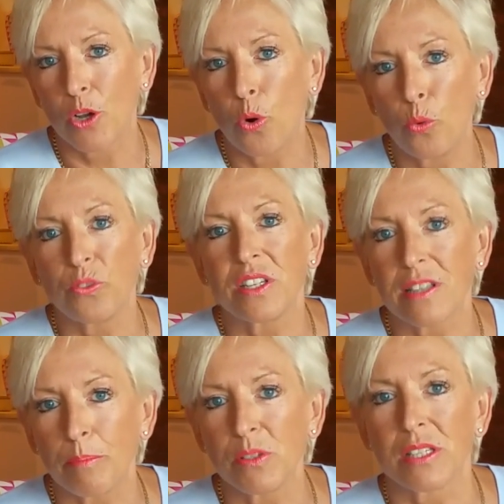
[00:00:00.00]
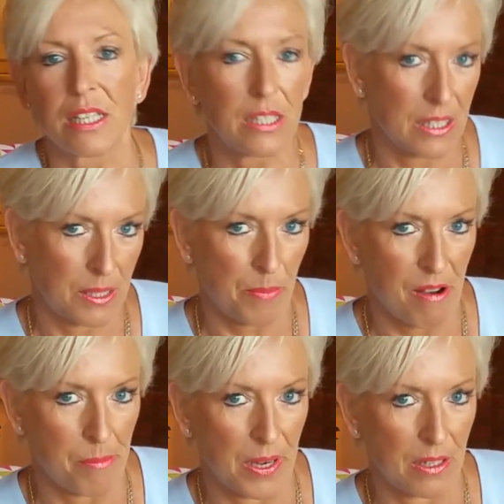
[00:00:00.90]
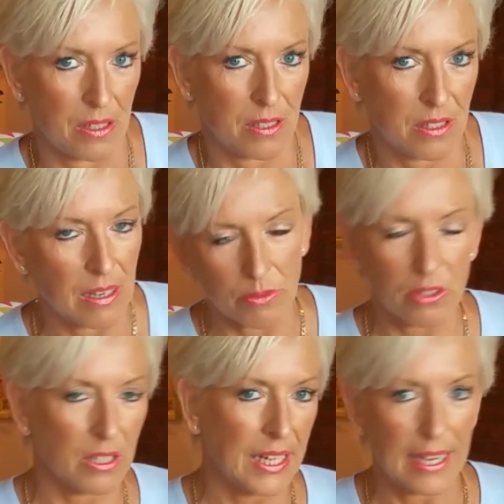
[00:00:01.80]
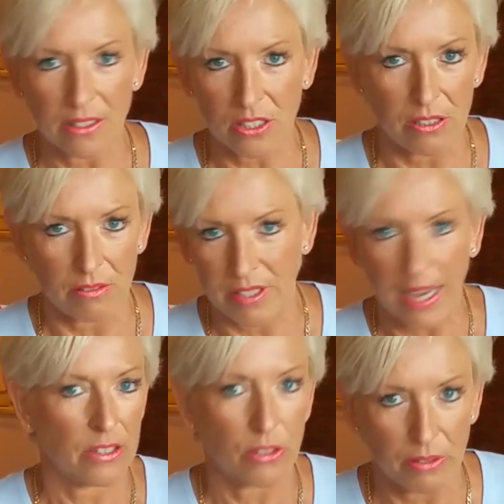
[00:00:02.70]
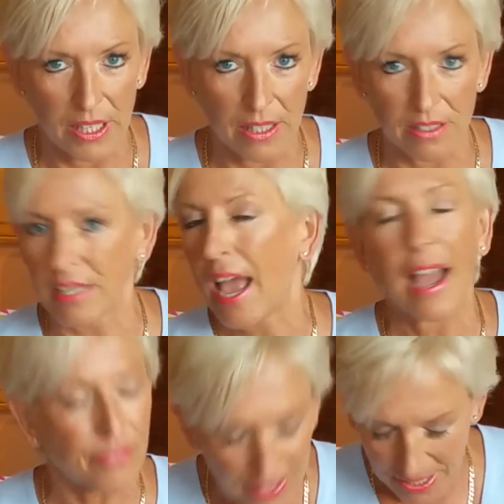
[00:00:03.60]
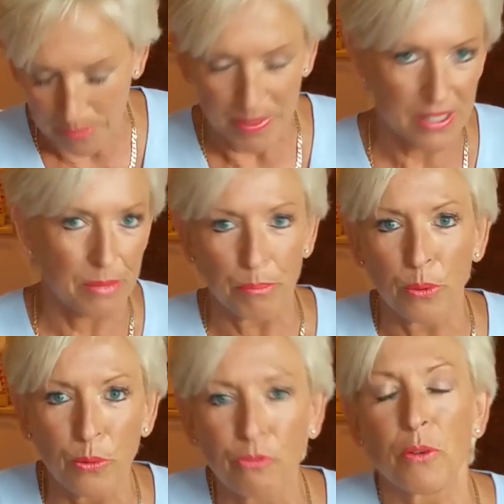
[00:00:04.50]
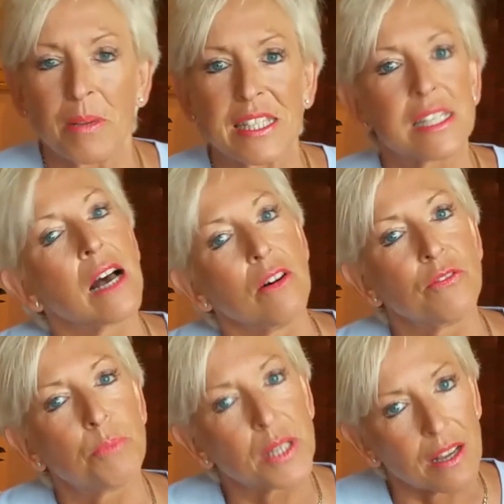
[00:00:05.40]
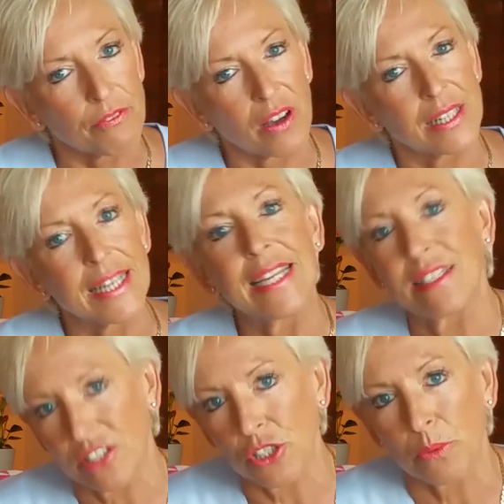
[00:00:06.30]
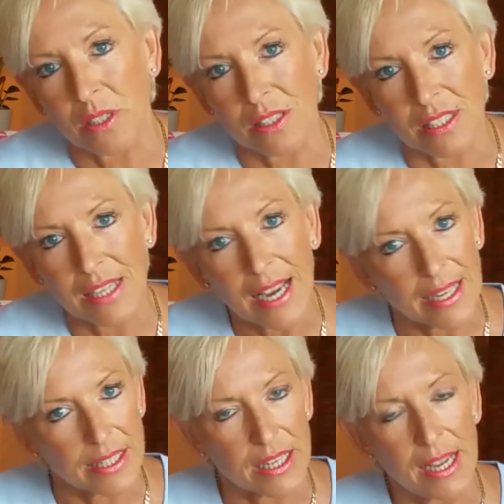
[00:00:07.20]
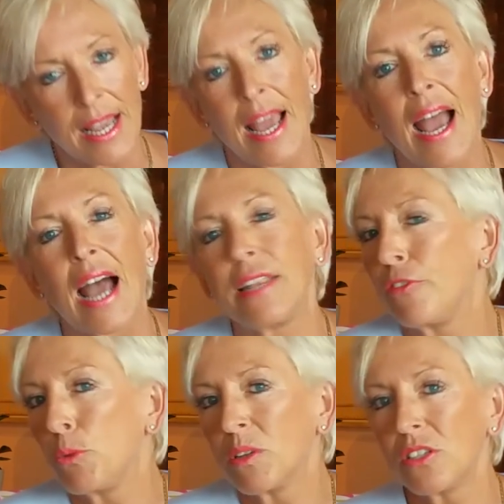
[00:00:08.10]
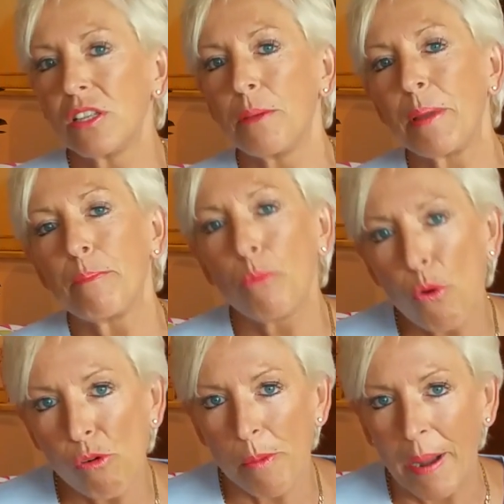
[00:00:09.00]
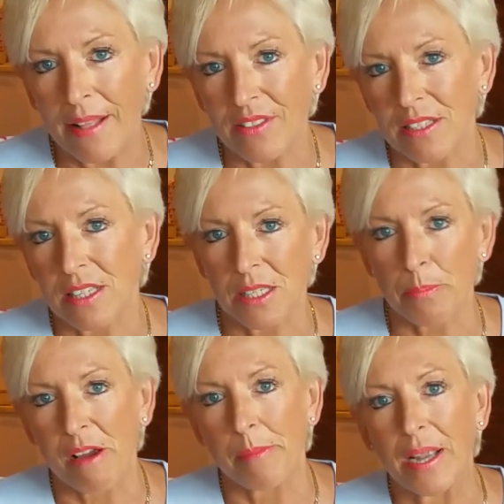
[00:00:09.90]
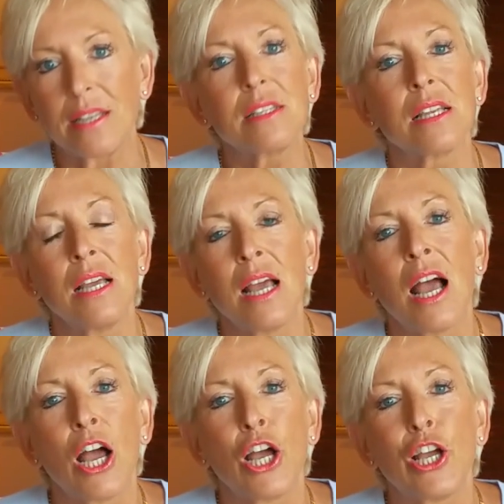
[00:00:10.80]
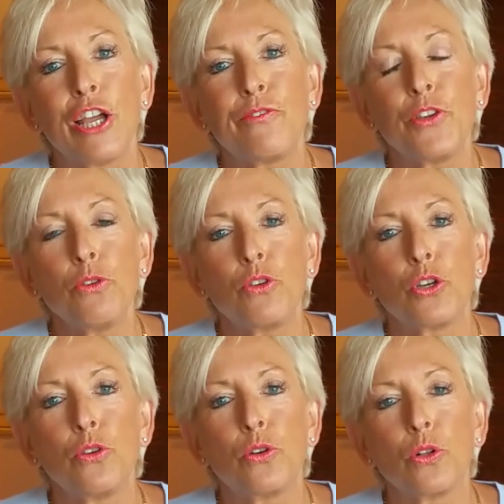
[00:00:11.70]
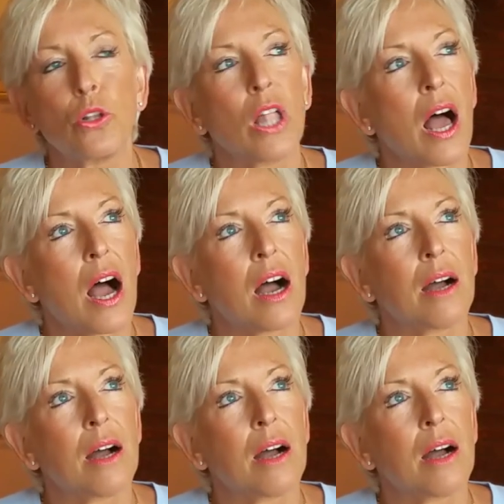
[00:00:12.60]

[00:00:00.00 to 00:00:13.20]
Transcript: called the double slit experiment. Now, I'm not going to get too technical here because I have to keep it simple for myself, but I find it easier to understand. And if you want to know a bit more about this experiment, if you Google